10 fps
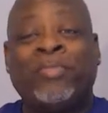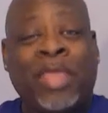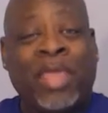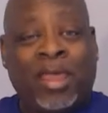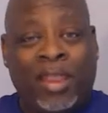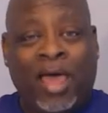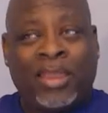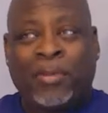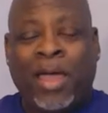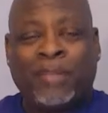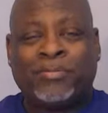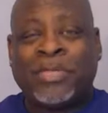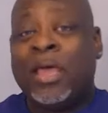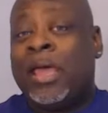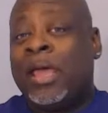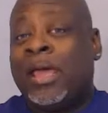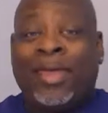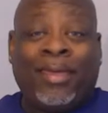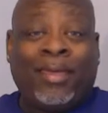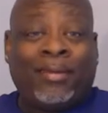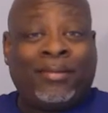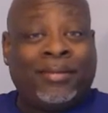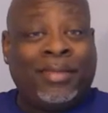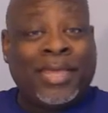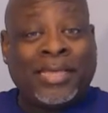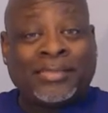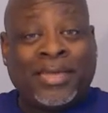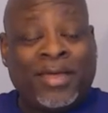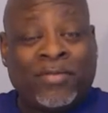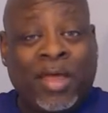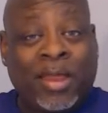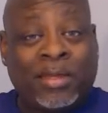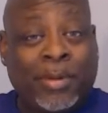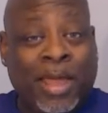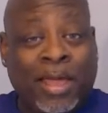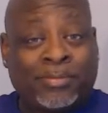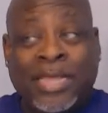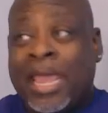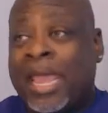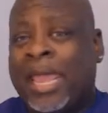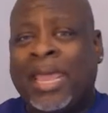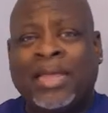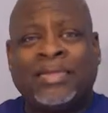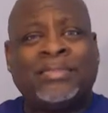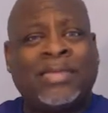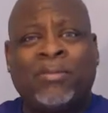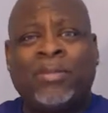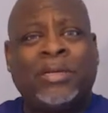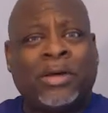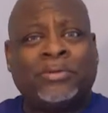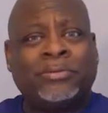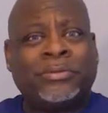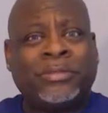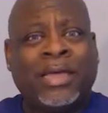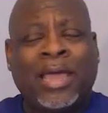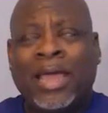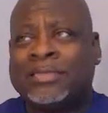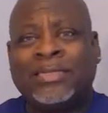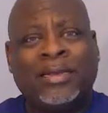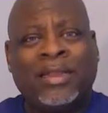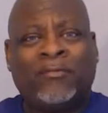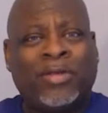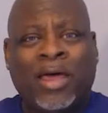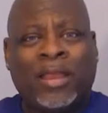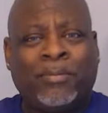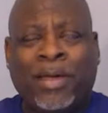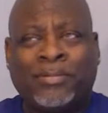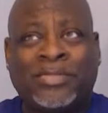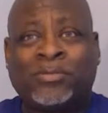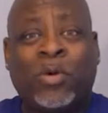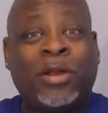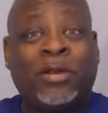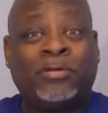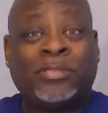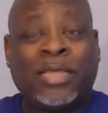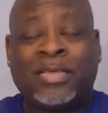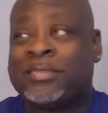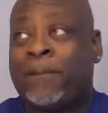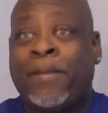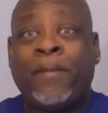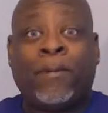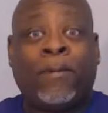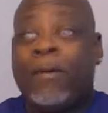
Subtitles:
And lollipops, eh, kids love lollipops, and some adults actually love lollipops. That's one of those things that people